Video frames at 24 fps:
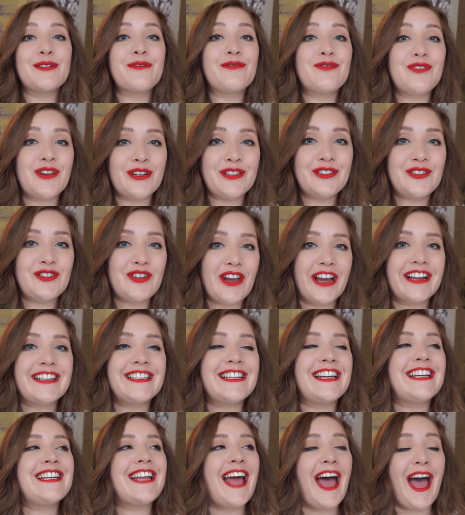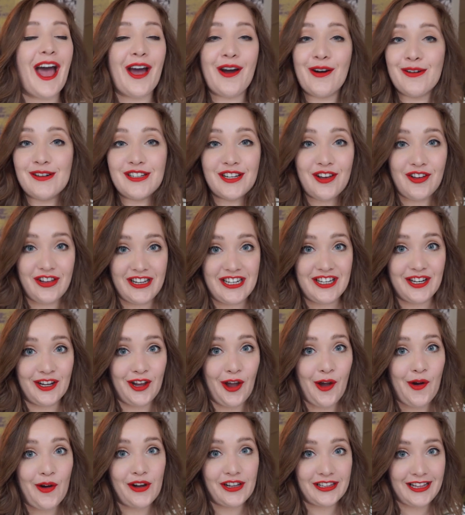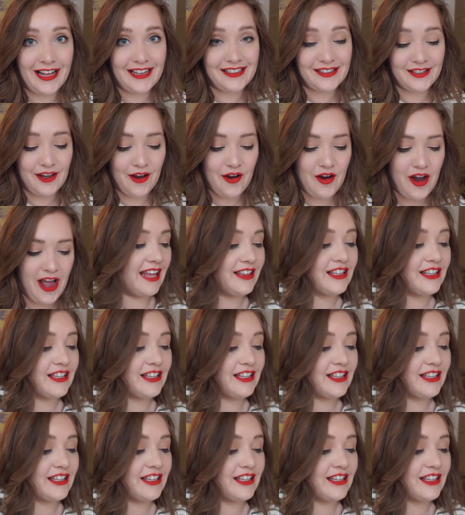So we've just checked in at Hotel Indigo, Glasgow,